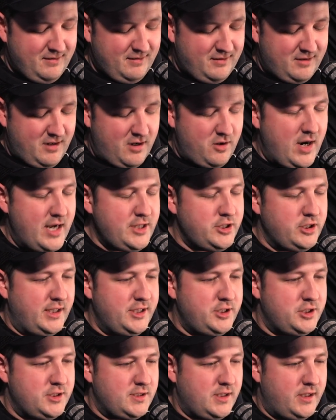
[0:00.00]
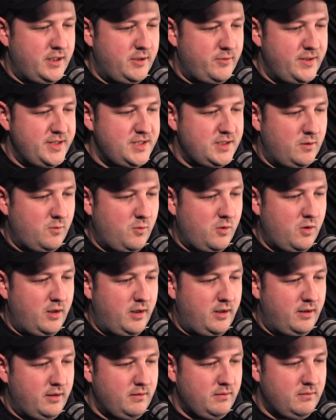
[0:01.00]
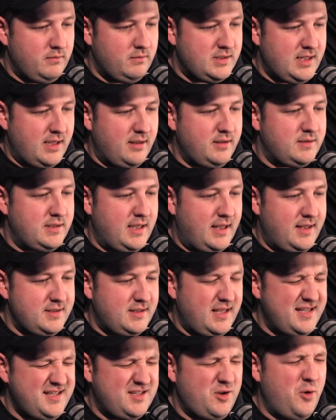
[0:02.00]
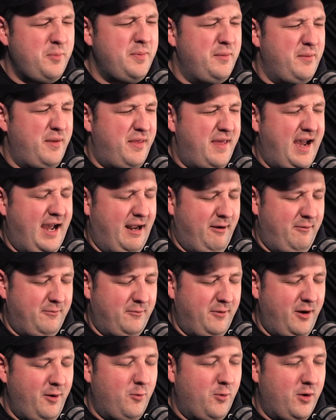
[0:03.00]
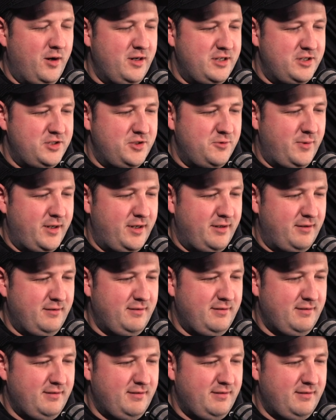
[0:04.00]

congratulations on the recent award. Let's open with that. What award did you win?